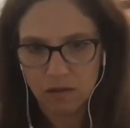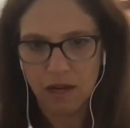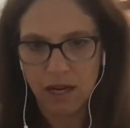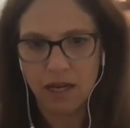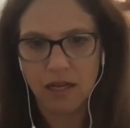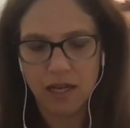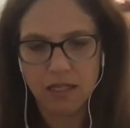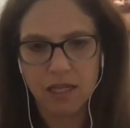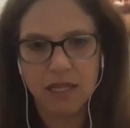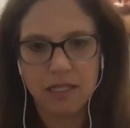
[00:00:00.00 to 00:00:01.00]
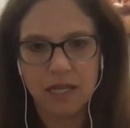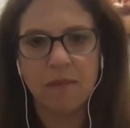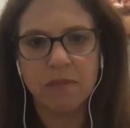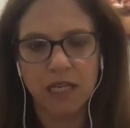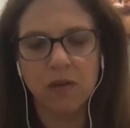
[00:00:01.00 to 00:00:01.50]
Right? It's
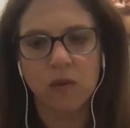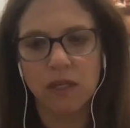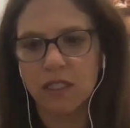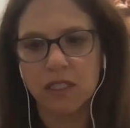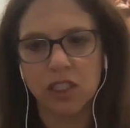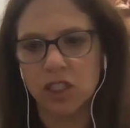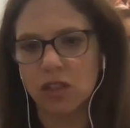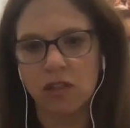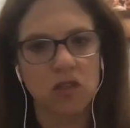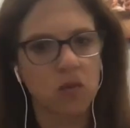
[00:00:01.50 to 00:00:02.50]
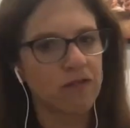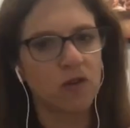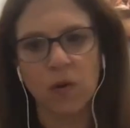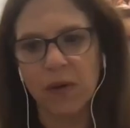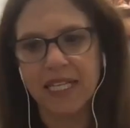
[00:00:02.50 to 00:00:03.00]
time to get real intentional, because we're
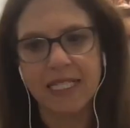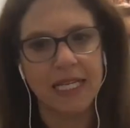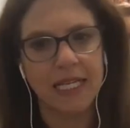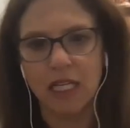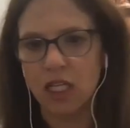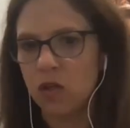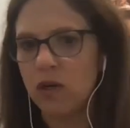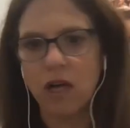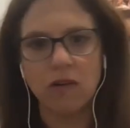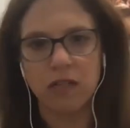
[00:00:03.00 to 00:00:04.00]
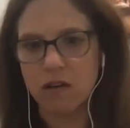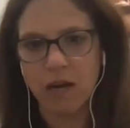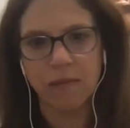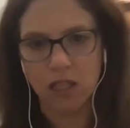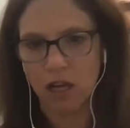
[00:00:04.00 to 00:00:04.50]
4 weeks in, and who knows
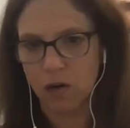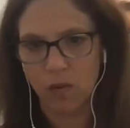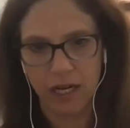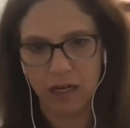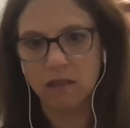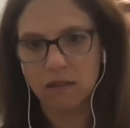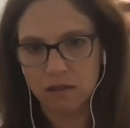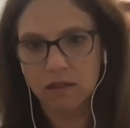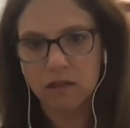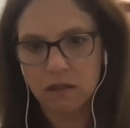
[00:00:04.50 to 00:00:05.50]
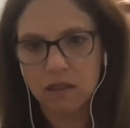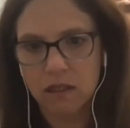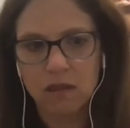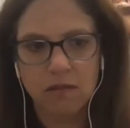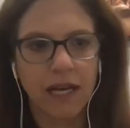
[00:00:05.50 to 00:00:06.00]
how much longer we're here,
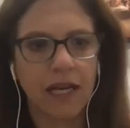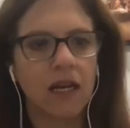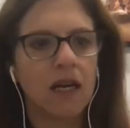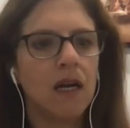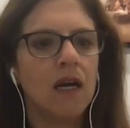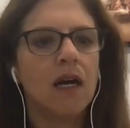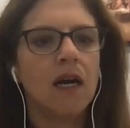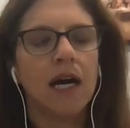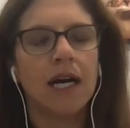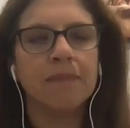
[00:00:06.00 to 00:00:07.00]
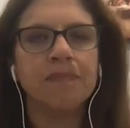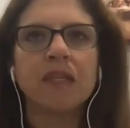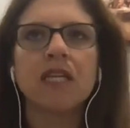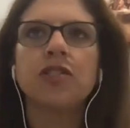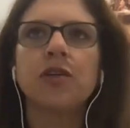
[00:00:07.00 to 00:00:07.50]
right?
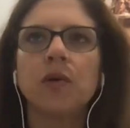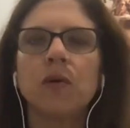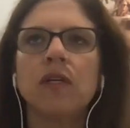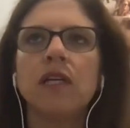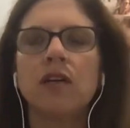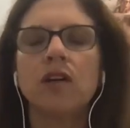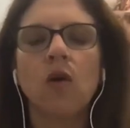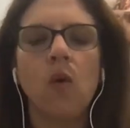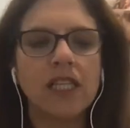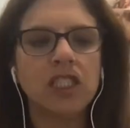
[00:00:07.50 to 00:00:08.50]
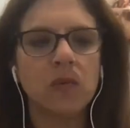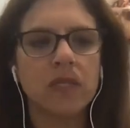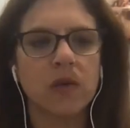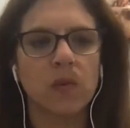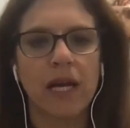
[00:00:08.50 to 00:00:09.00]
So, your question
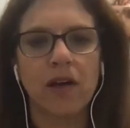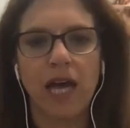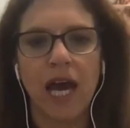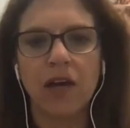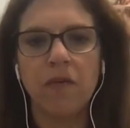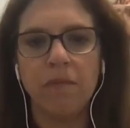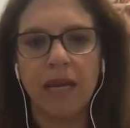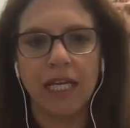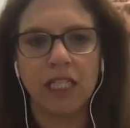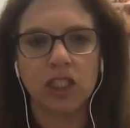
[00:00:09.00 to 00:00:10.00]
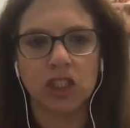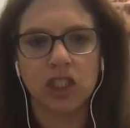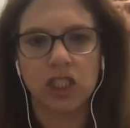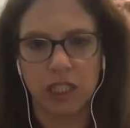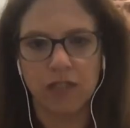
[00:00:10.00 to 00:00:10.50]
was around how do
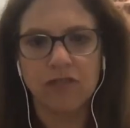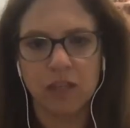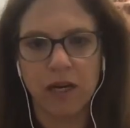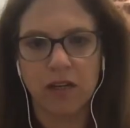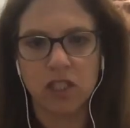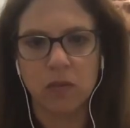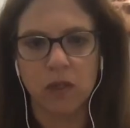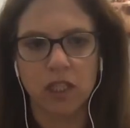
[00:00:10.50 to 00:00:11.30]
managers shift to better support